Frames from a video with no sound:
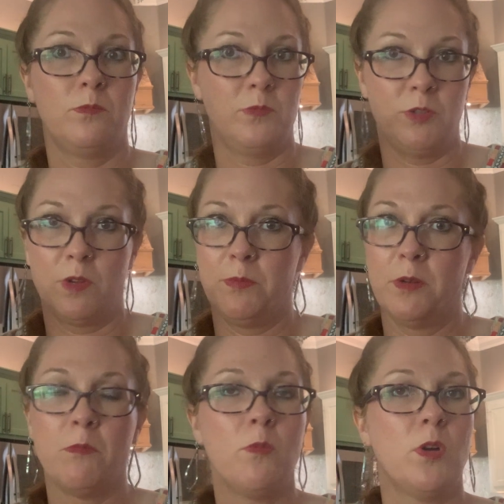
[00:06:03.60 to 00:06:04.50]
you want to put a
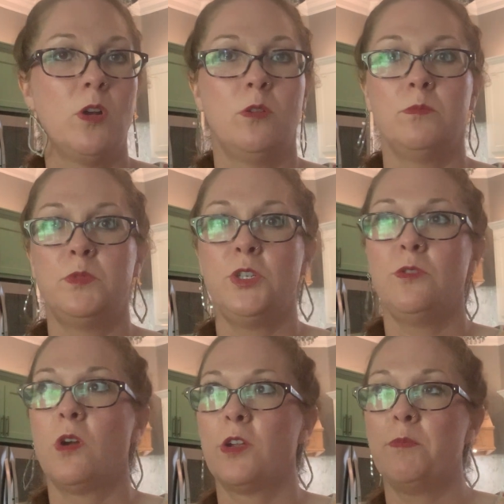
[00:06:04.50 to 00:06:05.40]
mobile home?
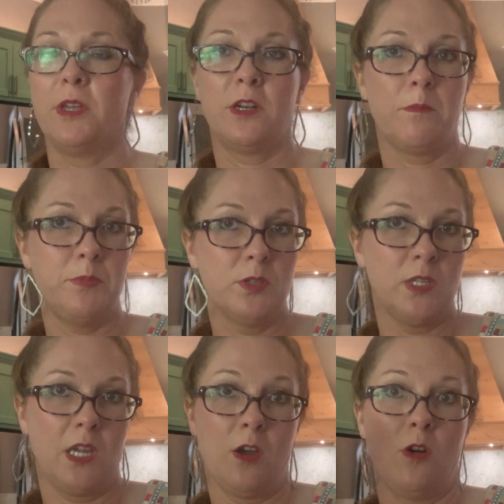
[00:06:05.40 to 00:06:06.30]
Are you planning on
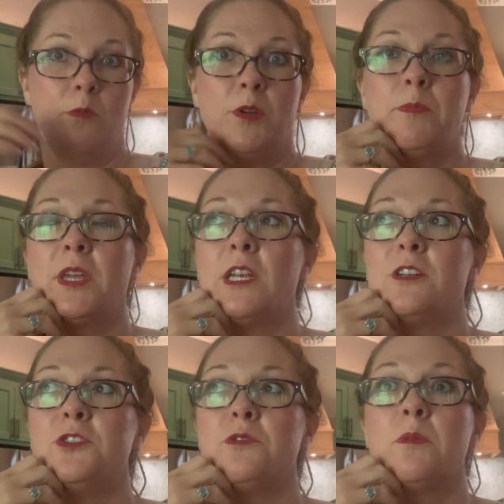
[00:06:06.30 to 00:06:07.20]
building a home? Are you planning
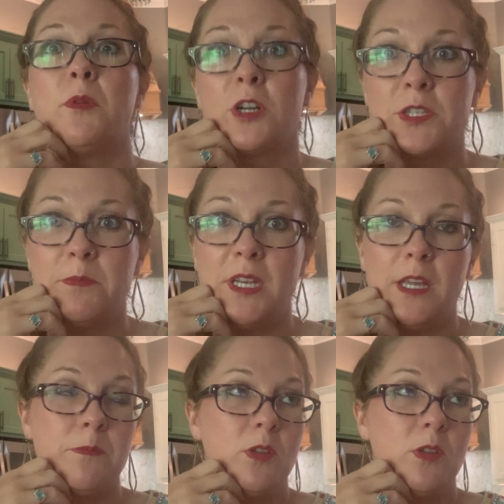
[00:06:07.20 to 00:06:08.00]
on doing a barn dominium?